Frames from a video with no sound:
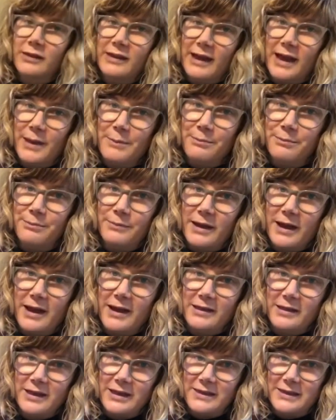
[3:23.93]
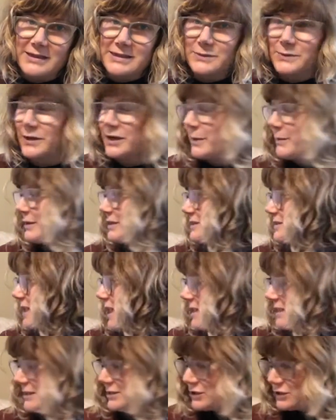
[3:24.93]
I'm, I like this one. I'm
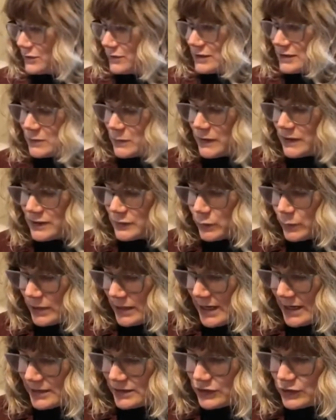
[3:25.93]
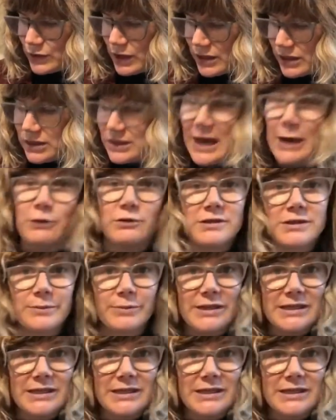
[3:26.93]
excited to do this one. This one has a thousand